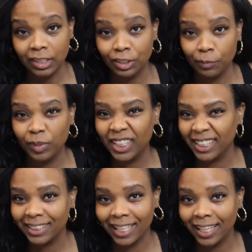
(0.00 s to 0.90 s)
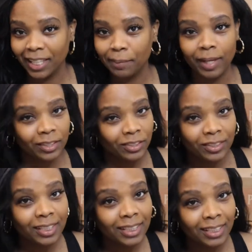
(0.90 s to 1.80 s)
So I'm really excited about
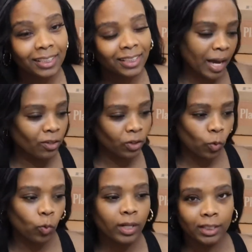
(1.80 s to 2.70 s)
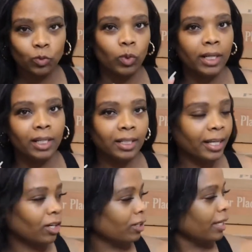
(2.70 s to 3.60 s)
using this. I don't know what is what.
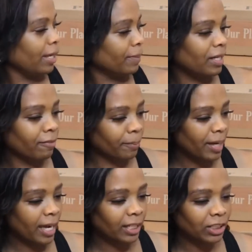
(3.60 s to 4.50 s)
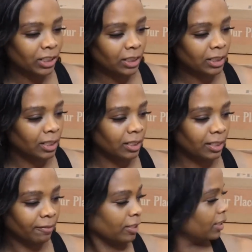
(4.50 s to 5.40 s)
They all came in different packages
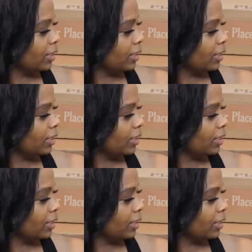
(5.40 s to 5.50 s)
different